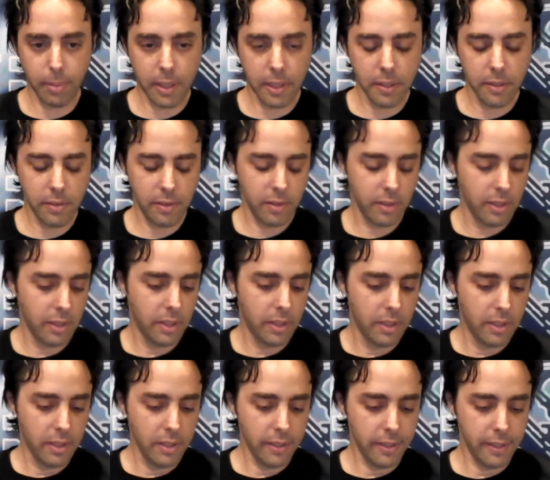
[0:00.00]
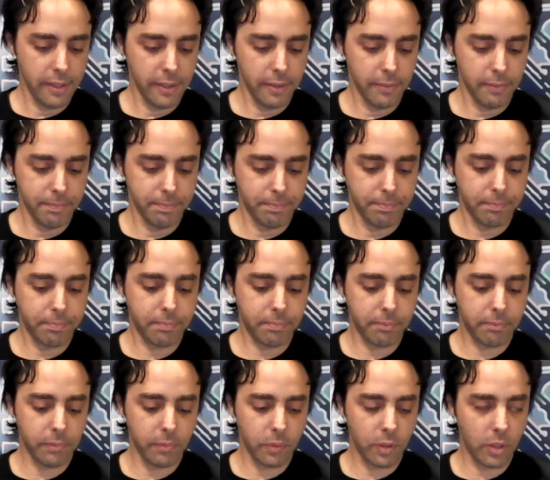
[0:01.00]
Pynt.
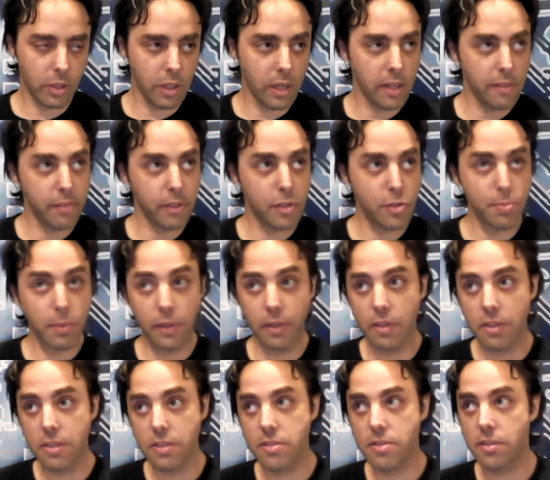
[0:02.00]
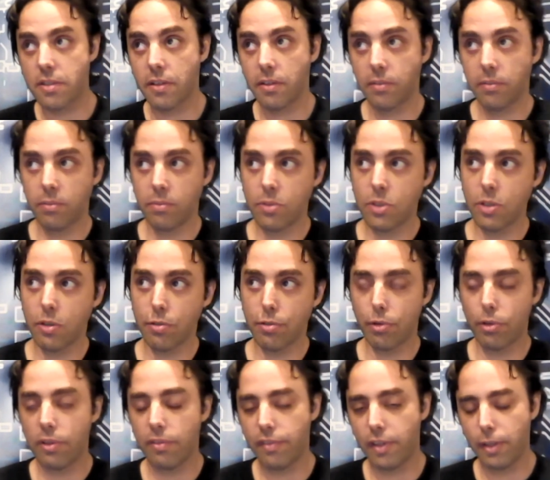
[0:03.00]
I have experience in software
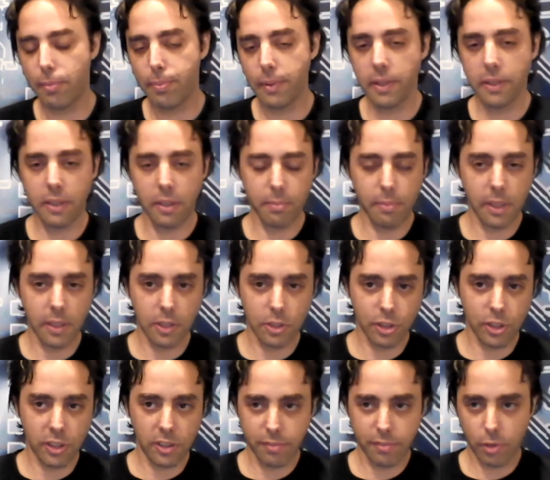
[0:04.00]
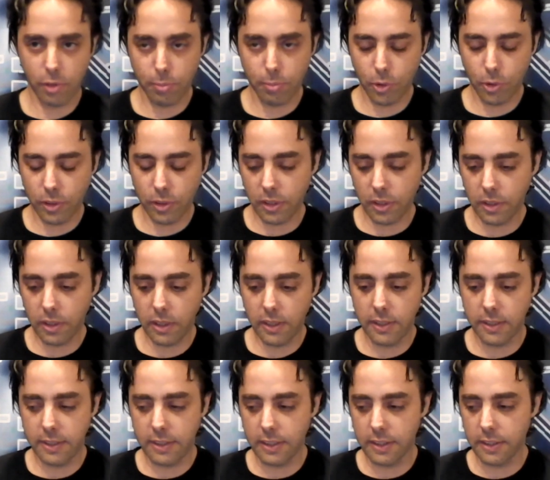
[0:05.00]
development and managing for more
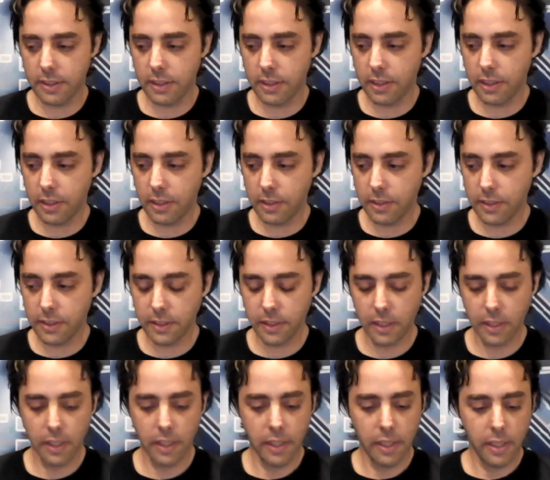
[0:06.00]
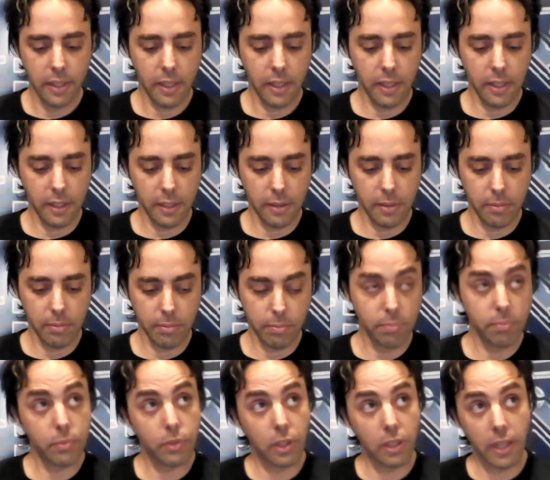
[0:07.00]
than 16 years.
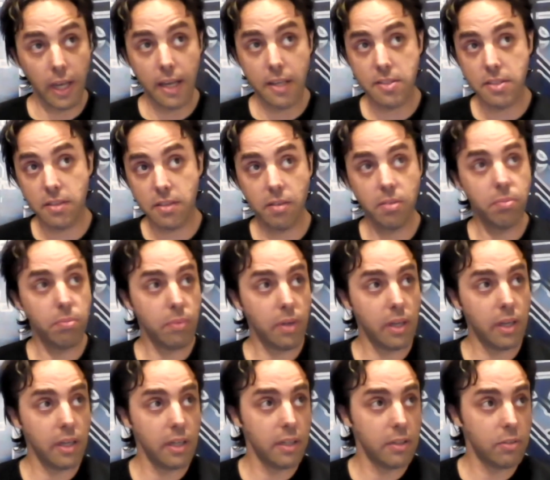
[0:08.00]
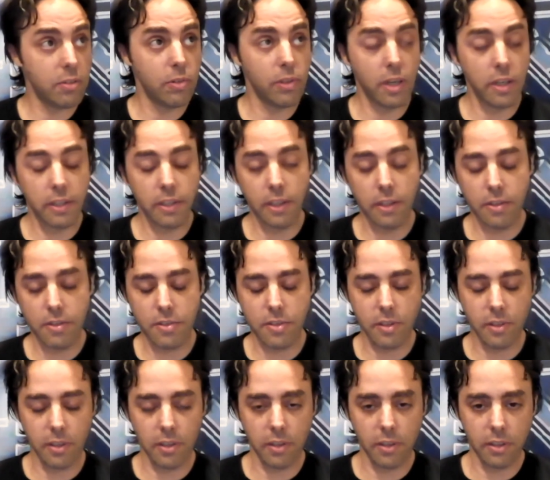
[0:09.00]
The last 8 to 9 years
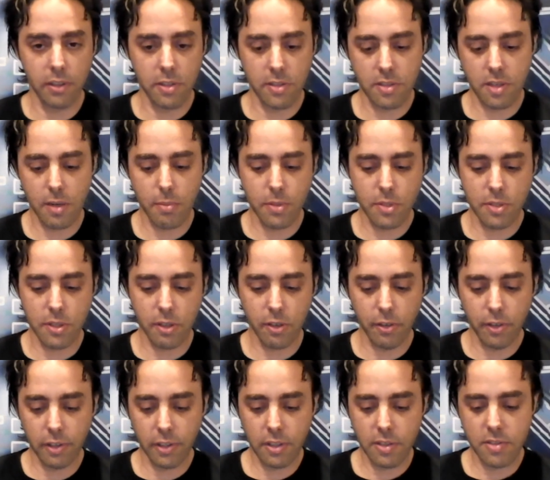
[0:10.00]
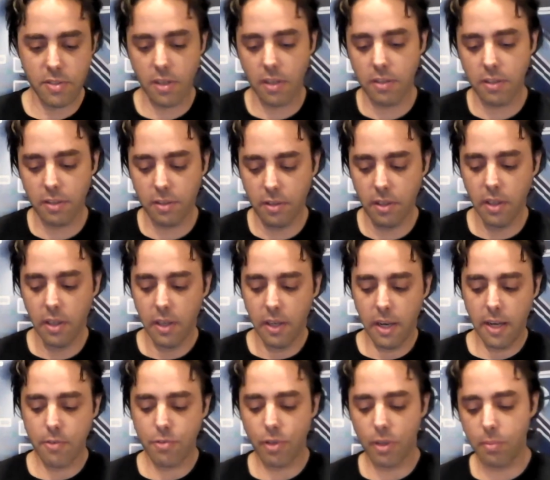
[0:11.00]
in the cybersecurity, started
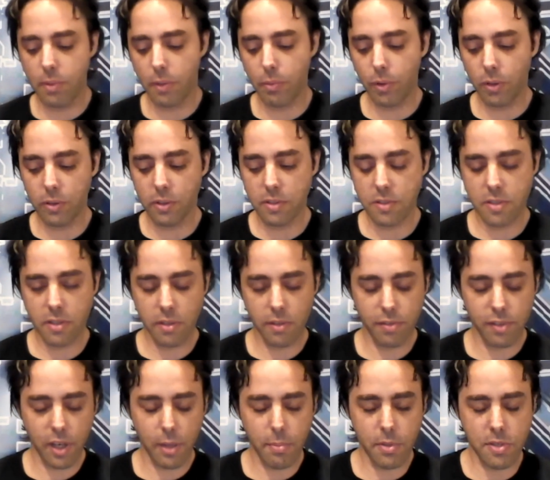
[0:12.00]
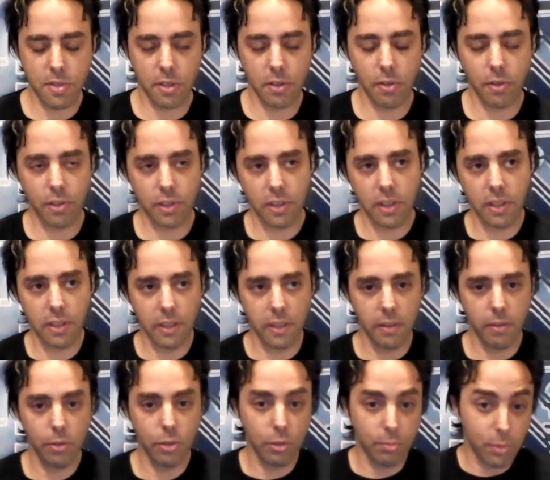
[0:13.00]
entering my world in cybersecurity, in the
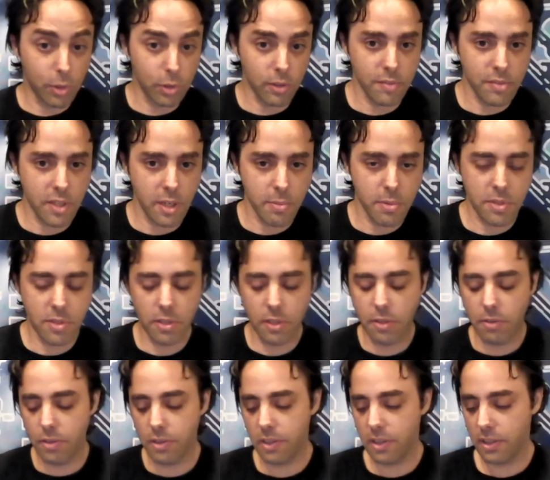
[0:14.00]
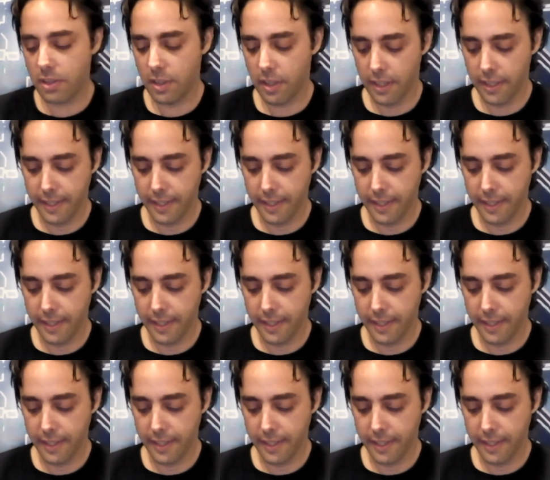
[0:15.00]
automotive cybersecurity,